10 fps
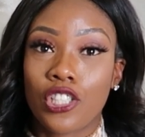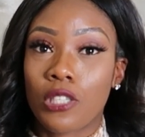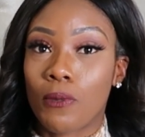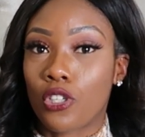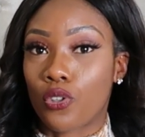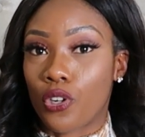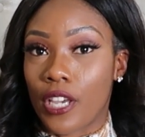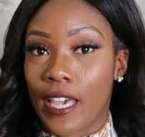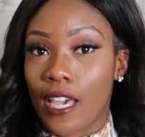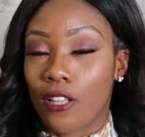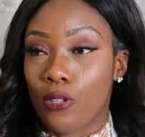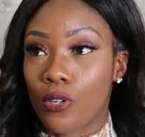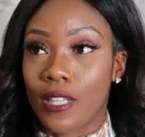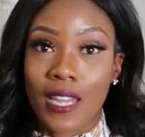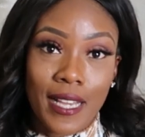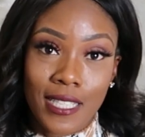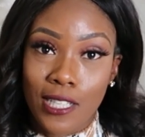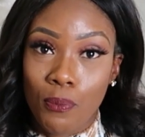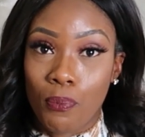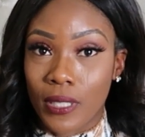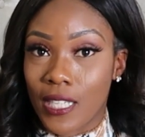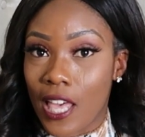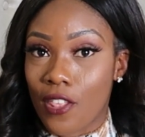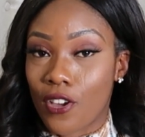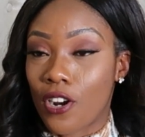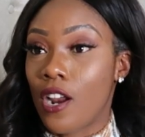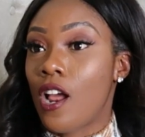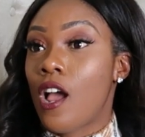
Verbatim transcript: Just make sure your hair looks nicely put together.